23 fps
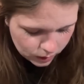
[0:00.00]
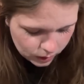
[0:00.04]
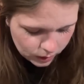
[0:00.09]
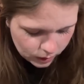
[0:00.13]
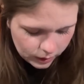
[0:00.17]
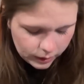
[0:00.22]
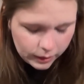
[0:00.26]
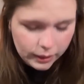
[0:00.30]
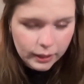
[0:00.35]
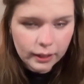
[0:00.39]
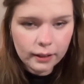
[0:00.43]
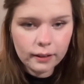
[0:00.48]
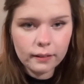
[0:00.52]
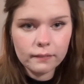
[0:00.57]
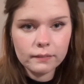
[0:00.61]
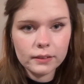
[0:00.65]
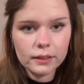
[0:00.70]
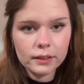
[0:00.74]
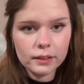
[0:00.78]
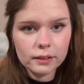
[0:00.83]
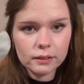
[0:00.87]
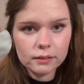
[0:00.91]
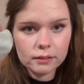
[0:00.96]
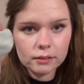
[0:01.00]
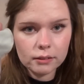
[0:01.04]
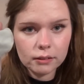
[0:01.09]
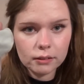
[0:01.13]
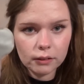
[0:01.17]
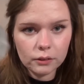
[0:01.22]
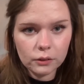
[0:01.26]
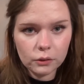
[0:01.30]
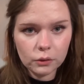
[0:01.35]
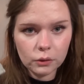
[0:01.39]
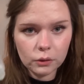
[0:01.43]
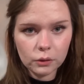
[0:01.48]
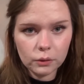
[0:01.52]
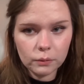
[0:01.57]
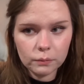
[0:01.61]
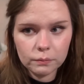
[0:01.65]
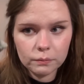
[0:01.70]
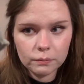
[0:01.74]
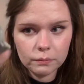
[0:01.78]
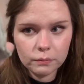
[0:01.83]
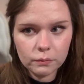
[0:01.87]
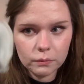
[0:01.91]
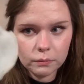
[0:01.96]
I have this little
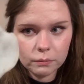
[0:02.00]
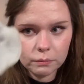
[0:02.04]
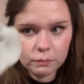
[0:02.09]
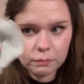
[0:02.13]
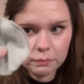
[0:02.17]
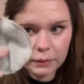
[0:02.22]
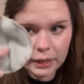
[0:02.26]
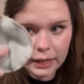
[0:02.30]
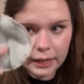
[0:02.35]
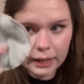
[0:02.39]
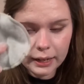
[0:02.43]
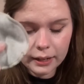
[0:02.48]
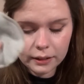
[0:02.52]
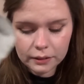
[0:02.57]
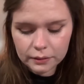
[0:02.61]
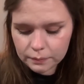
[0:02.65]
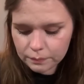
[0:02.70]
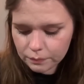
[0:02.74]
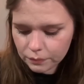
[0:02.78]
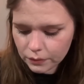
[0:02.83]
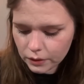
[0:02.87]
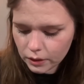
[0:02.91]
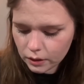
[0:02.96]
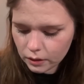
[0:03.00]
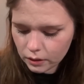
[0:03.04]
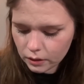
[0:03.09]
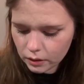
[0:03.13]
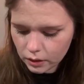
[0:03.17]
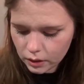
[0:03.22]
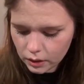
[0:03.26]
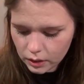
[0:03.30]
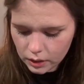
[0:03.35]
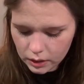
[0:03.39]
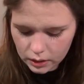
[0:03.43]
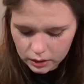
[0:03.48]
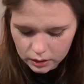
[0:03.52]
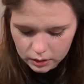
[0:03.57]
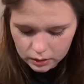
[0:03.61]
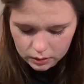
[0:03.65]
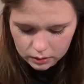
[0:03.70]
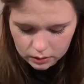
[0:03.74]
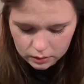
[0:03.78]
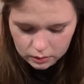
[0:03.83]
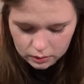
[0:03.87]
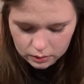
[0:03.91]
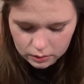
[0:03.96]
pad,
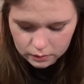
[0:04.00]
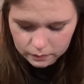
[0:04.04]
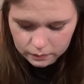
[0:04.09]
and